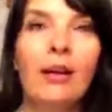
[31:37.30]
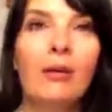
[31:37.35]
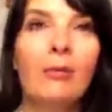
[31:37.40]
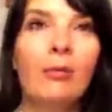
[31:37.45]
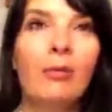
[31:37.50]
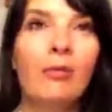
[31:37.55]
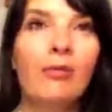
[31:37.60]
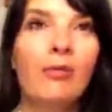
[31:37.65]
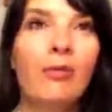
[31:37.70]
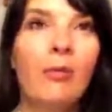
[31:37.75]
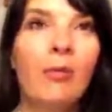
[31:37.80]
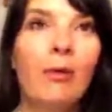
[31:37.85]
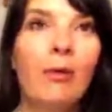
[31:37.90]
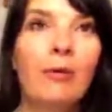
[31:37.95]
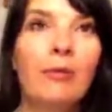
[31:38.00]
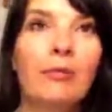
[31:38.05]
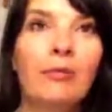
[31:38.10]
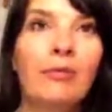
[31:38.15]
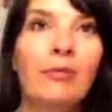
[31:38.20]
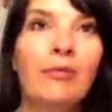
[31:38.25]
and
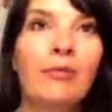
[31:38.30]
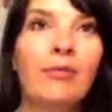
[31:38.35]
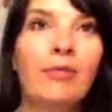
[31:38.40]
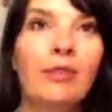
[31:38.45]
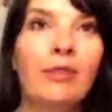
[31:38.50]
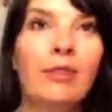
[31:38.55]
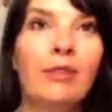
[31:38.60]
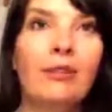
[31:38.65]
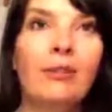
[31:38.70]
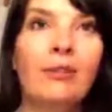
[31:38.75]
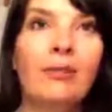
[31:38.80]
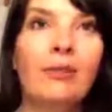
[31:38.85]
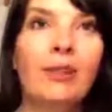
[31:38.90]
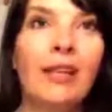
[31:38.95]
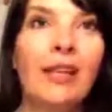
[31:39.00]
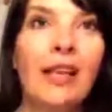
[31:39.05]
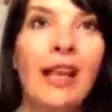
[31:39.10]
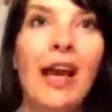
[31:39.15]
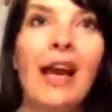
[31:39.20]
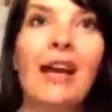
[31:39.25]
perform for you
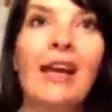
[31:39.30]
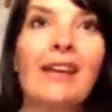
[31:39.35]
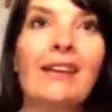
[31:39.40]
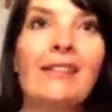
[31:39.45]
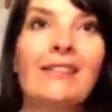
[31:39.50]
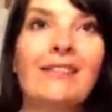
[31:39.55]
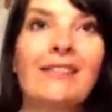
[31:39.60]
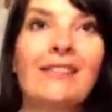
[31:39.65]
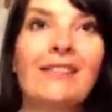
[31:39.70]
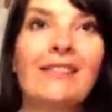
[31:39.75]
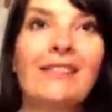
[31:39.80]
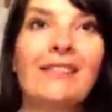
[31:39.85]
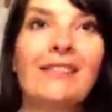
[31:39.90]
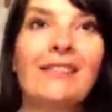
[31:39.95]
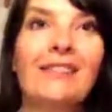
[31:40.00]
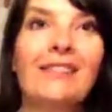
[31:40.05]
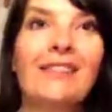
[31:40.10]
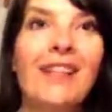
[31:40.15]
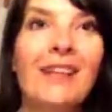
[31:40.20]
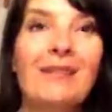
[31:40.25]
live.
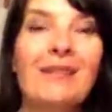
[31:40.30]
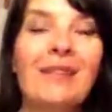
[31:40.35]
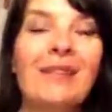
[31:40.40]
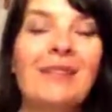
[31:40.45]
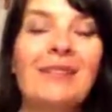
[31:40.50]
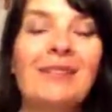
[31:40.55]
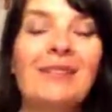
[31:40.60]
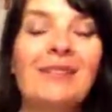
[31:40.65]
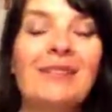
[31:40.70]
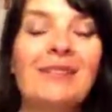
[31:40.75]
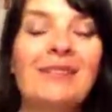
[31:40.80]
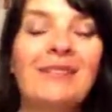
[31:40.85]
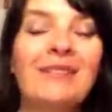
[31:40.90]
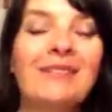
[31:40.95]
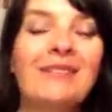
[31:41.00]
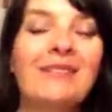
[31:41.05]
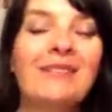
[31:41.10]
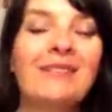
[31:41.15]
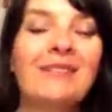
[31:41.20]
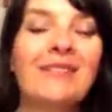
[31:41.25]
Wouldn't that be cool?
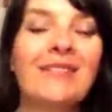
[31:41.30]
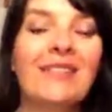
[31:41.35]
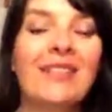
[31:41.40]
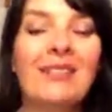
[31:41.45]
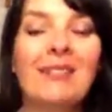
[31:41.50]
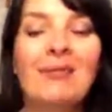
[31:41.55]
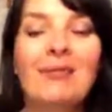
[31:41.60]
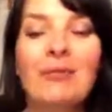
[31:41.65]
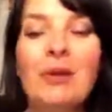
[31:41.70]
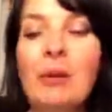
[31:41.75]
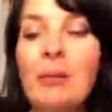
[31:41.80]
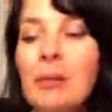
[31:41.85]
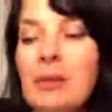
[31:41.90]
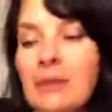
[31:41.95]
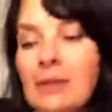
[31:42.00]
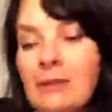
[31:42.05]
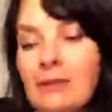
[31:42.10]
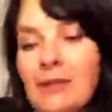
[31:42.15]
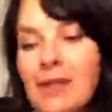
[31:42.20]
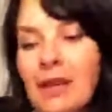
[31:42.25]
So maybe
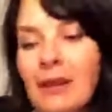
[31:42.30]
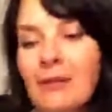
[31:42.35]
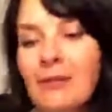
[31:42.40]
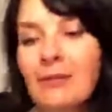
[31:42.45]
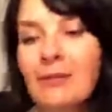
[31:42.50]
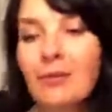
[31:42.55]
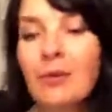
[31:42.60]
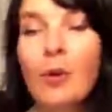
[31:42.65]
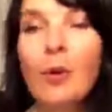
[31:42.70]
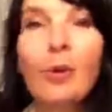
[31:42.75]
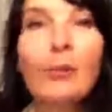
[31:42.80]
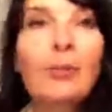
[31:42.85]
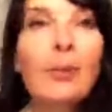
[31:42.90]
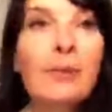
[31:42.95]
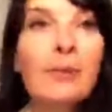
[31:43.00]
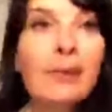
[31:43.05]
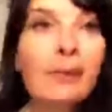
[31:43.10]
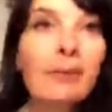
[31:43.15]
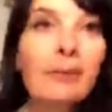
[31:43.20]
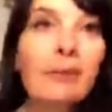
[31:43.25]
someday. Or
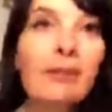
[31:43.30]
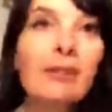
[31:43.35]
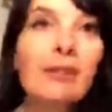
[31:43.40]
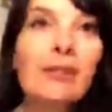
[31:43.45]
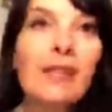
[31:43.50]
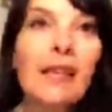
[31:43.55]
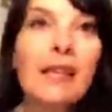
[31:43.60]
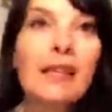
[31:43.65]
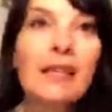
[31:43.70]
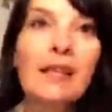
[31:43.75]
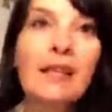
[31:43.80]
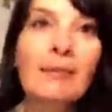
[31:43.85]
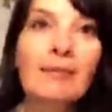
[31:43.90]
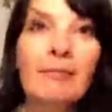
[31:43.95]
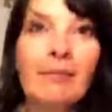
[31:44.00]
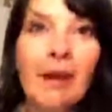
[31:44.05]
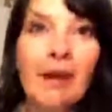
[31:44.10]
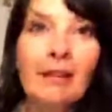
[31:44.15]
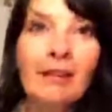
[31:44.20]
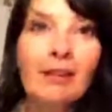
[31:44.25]
maybe the world is ending.
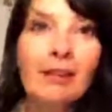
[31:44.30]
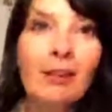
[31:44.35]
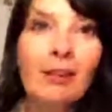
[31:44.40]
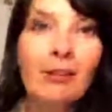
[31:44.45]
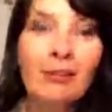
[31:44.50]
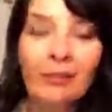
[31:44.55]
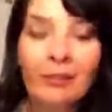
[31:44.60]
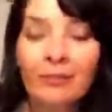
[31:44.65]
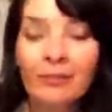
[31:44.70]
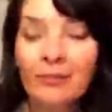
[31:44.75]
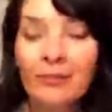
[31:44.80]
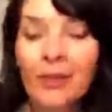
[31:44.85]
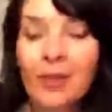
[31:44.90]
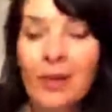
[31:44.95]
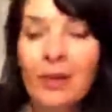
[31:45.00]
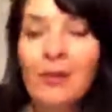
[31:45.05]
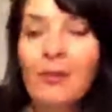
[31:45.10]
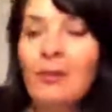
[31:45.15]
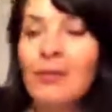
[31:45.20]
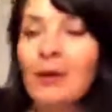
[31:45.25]
I don't know.
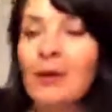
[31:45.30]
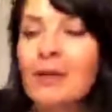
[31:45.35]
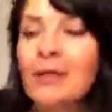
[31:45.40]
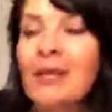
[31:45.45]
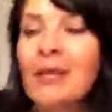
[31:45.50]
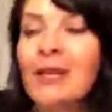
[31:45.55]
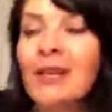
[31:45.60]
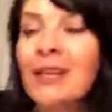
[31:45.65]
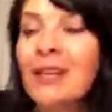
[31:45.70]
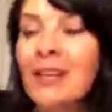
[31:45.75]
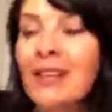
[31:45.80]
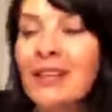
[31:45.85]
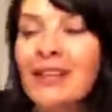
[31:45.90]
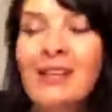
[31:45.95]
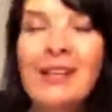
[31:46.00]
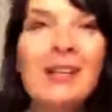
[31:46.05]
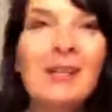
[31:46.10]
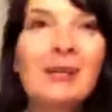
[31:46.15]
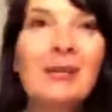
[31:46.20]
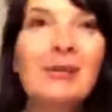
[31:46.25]
But
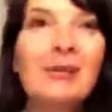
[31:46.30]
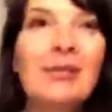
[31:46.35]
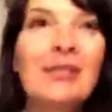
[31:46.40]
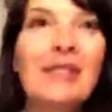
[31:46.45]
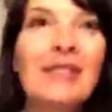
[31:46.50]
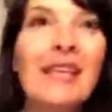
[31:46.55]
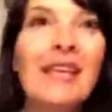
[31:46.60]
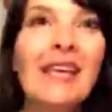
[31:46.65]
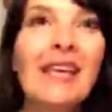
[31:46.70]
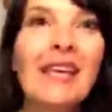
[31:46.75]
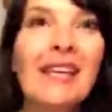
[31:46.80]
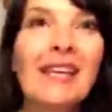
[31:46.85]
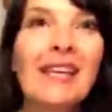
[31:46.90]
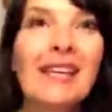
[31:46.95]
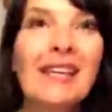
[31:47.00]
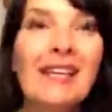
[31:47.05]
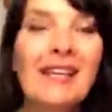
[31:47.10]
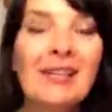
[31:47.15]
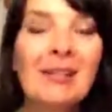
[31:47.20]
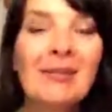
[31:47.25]
we'll see.
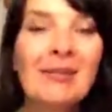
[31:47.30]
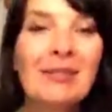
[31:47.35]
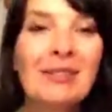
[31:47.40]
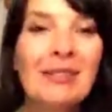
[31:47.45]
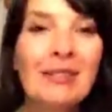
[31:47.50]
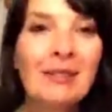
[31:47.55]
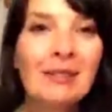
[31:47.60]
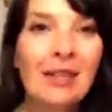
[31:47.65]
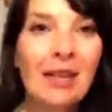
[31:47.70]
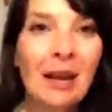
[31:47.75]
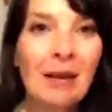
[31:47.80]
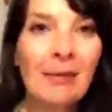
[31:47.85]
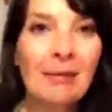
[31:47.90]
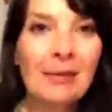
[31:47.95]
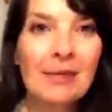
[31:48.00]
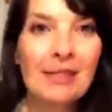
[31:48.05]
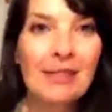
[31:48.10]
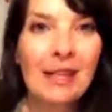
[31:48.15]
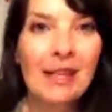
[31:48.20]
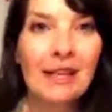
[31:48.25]
We'll see what
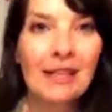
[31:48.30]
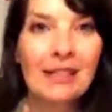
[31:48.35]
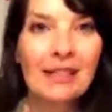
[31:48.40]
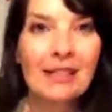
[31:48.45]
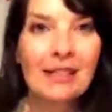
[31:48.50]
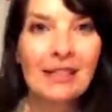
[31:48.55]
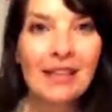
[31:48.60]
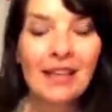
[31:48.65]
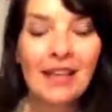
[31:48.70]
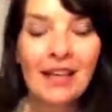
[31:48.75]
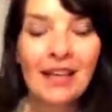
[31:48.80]
happens next.